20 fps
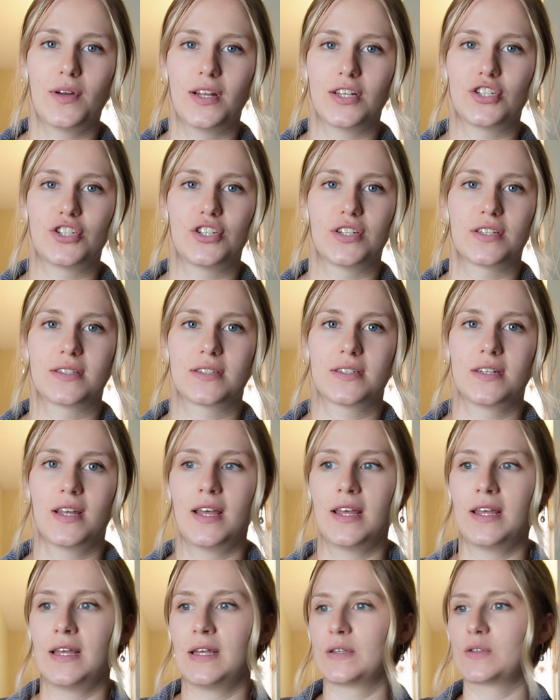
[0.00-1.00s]
It's just
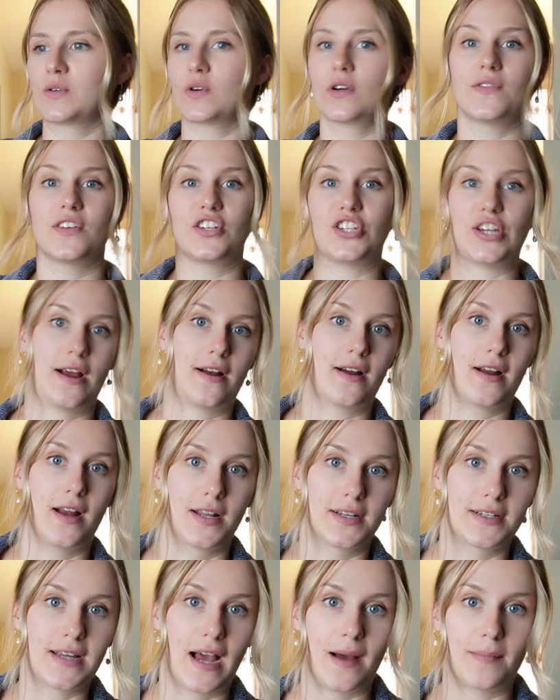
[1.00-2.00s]
sort of a cherry
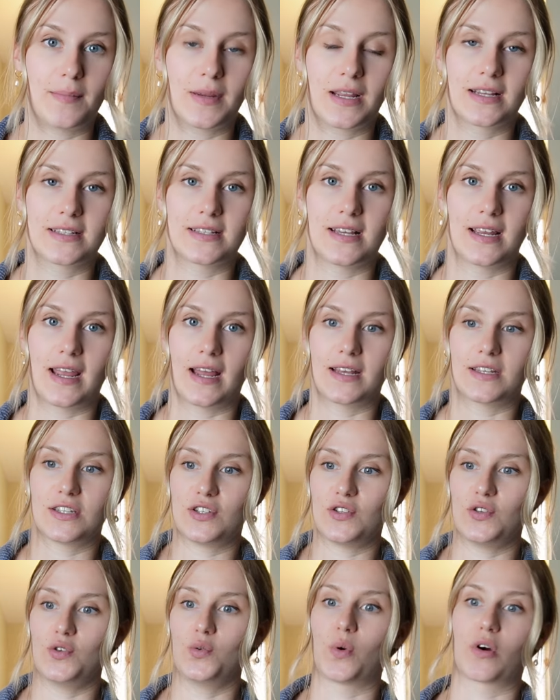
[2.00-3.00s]
on top because I get
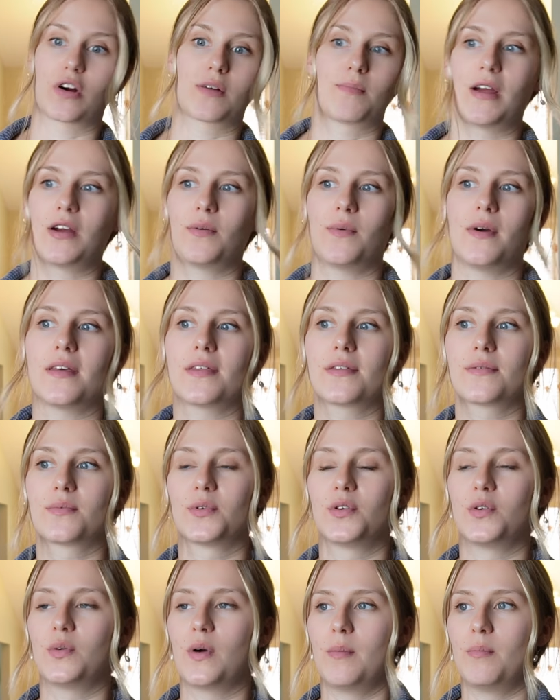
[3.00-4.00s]
to work my way
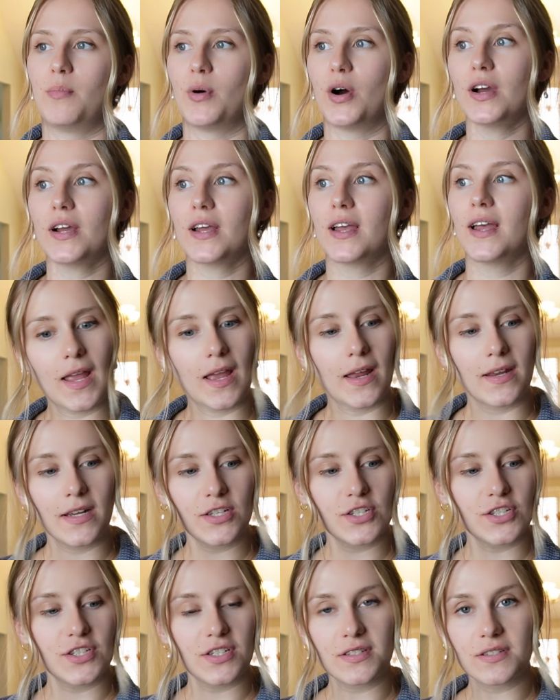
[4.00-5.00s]
through a book and
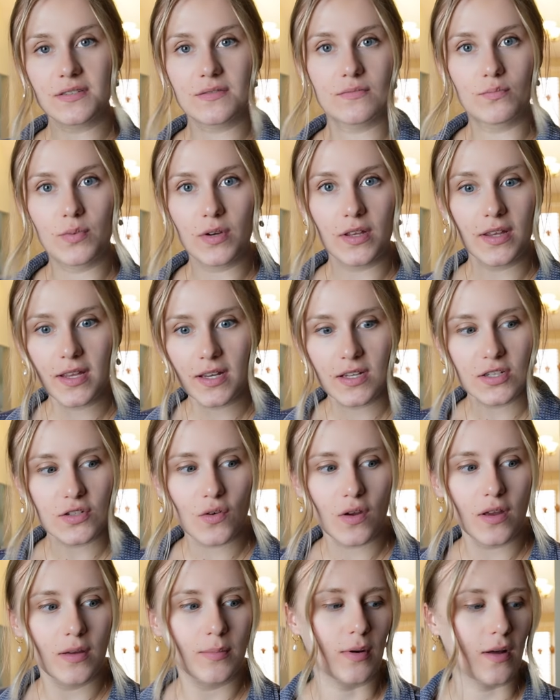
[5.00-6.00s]
it's just really
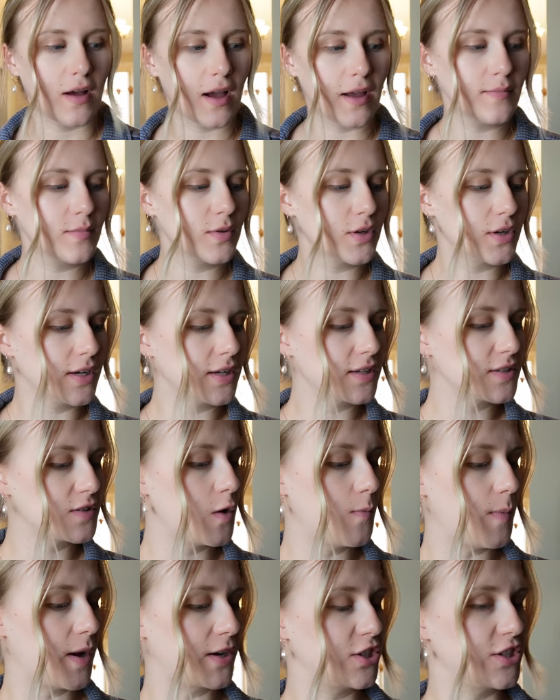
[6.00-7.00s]
enjoyable. I'm learning
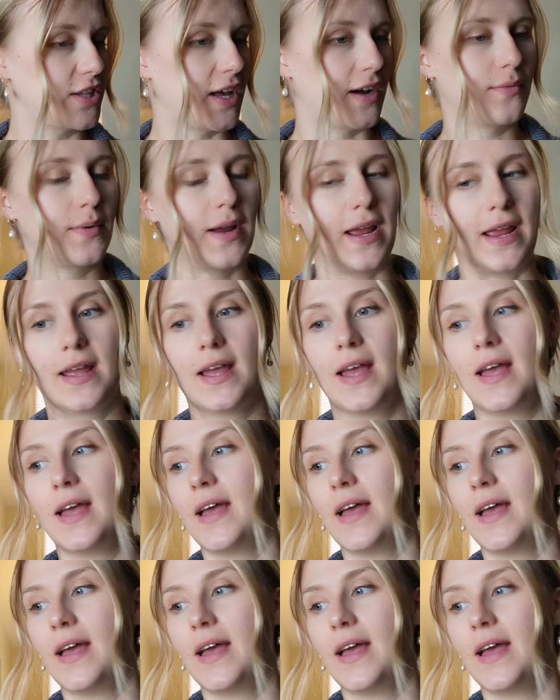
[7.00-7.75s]
so much that way